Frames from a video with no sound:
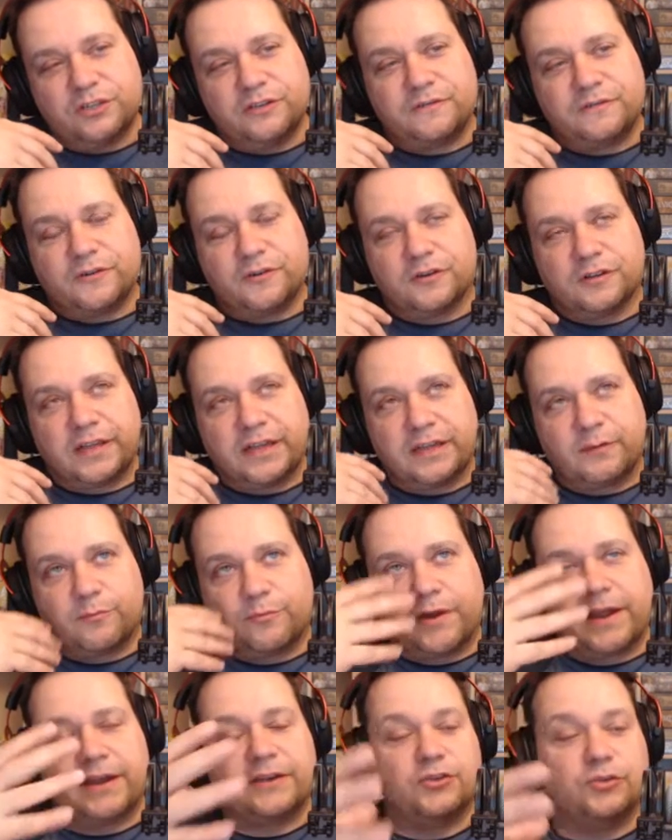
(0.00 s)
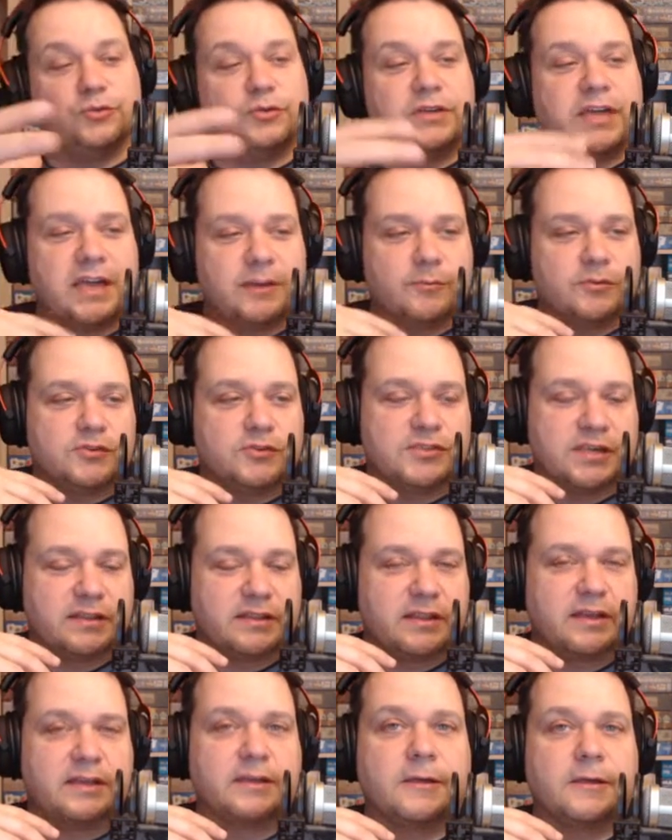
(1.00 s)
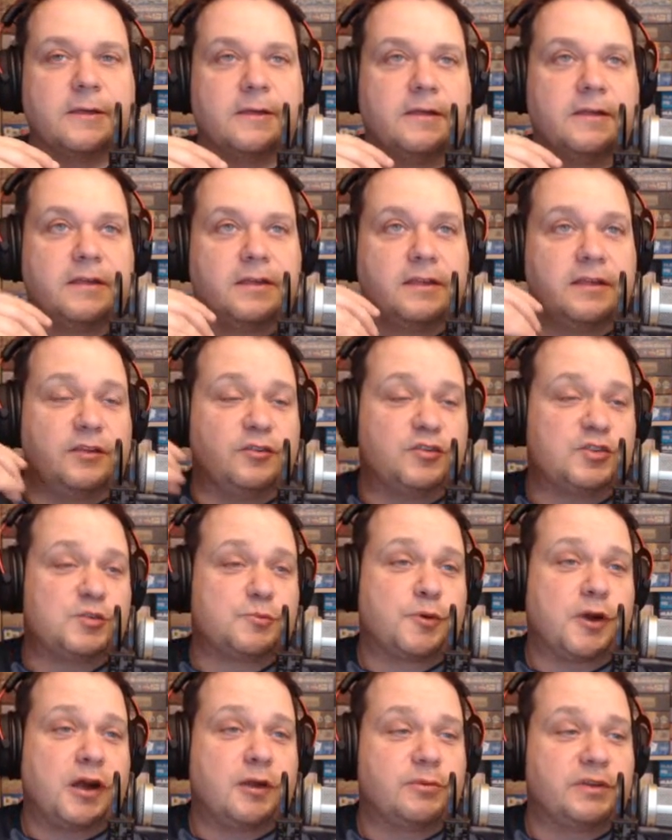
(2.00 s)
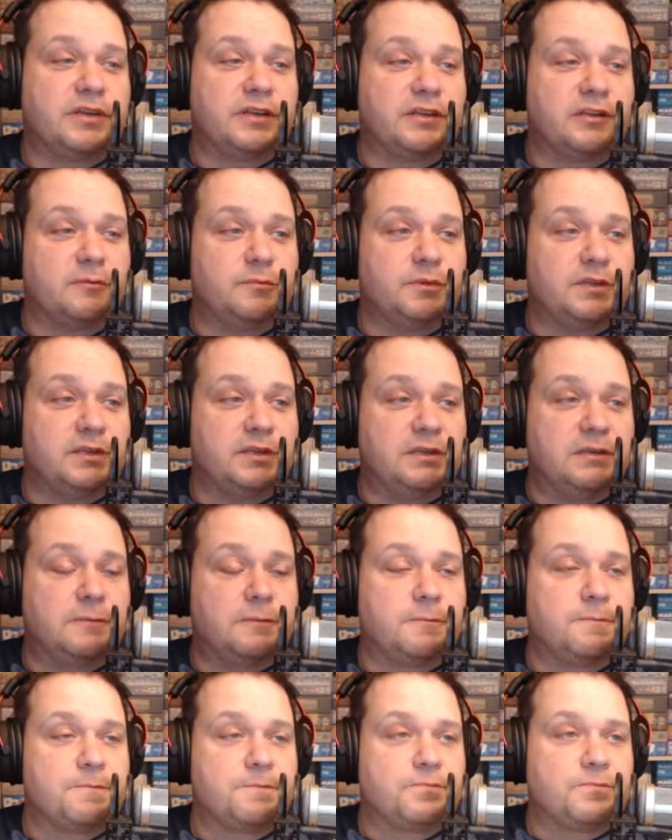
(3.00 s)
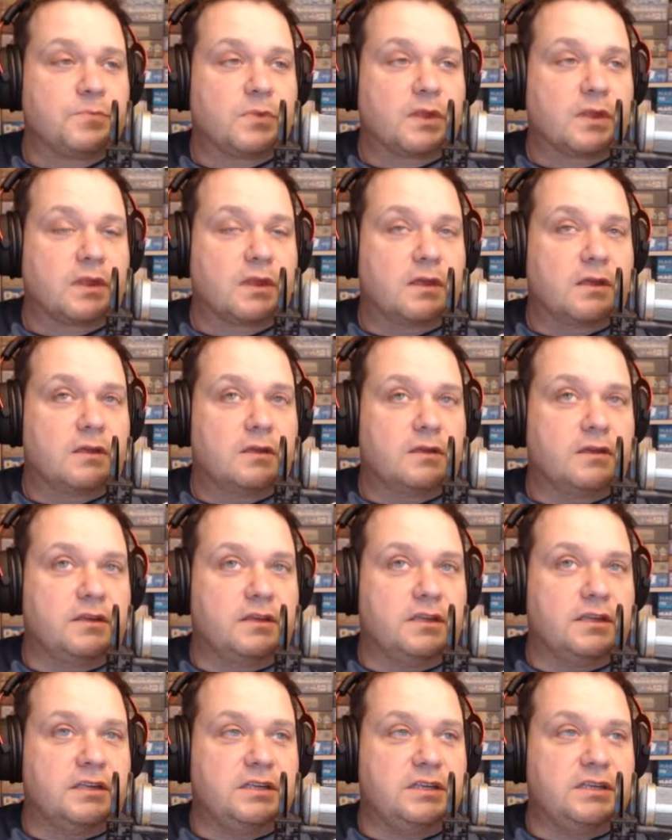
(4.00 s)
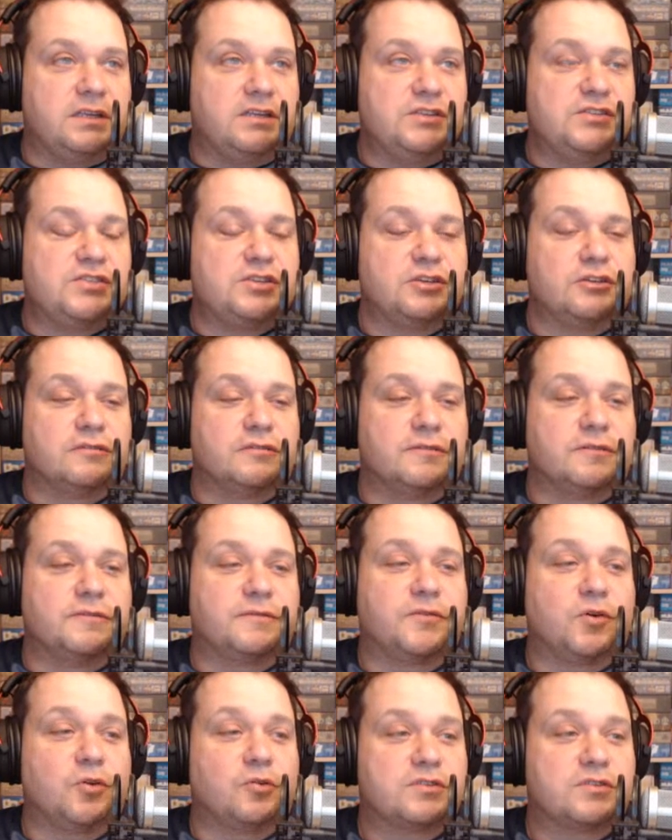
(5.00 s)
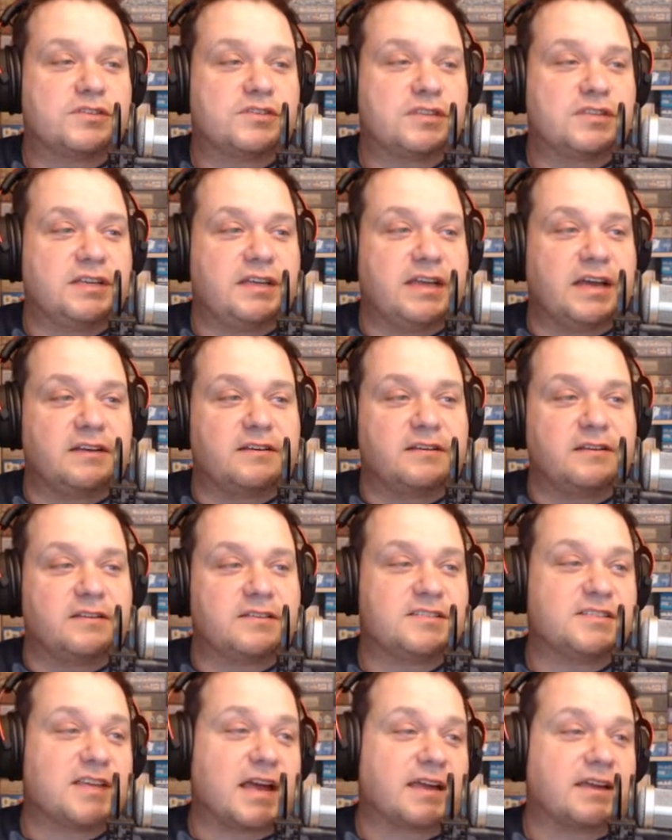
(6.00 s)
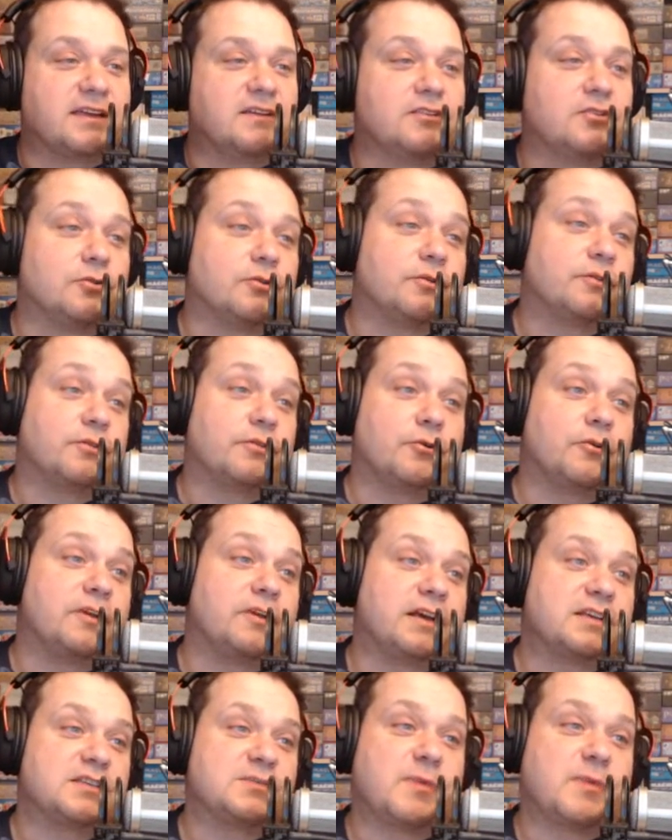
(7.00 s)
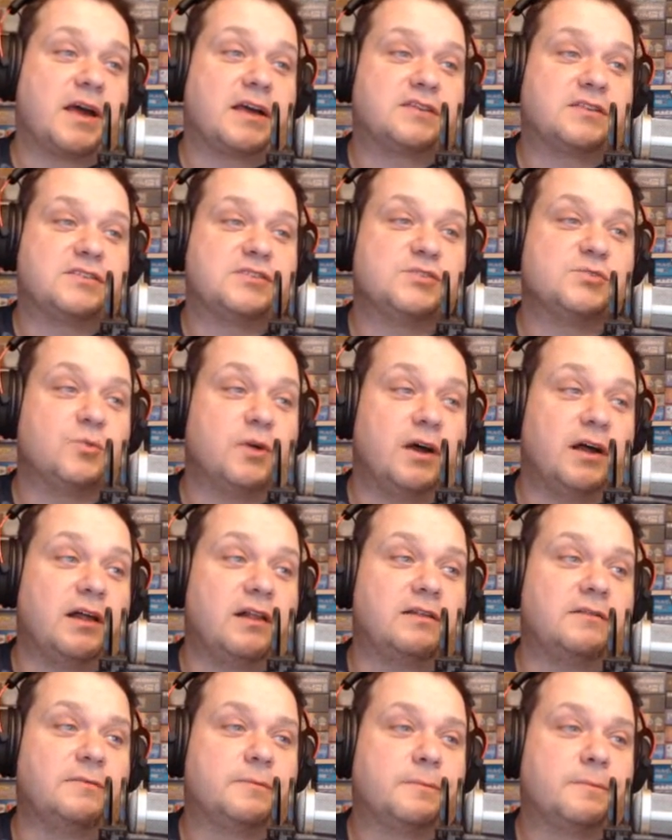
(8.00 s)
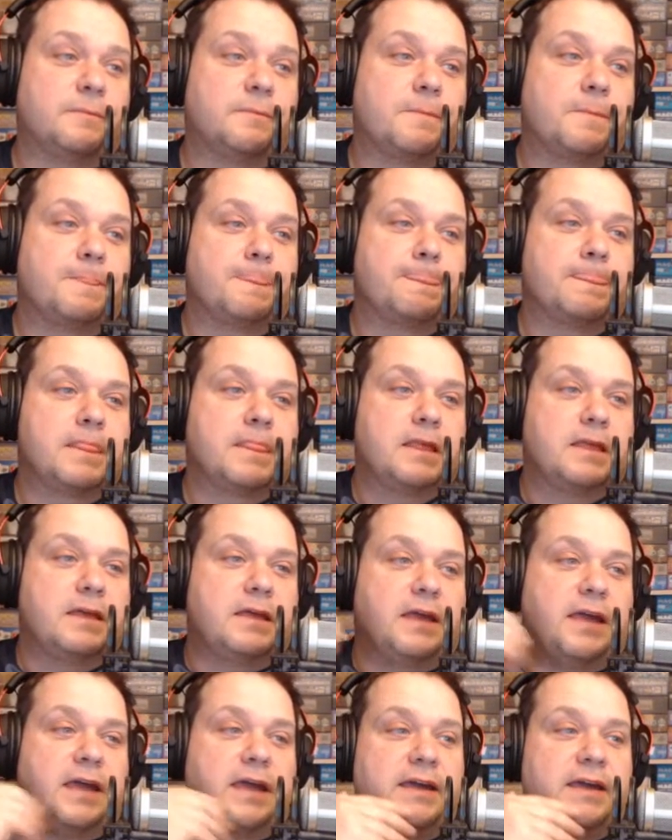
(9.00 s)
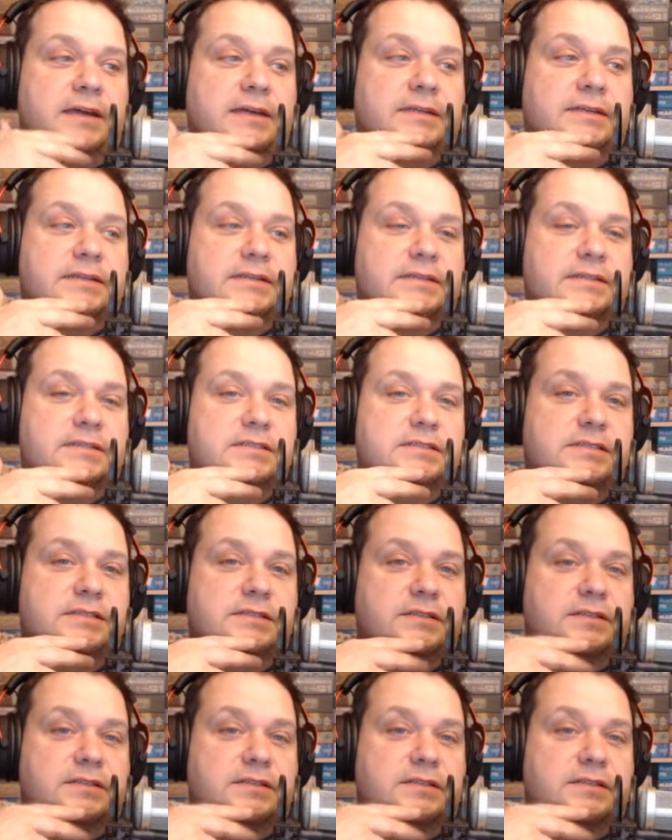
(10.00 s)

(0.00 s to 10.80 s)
for like brand new gamers, I think. It's probably going to be easier for folks to get a second or third Xbox as well. And,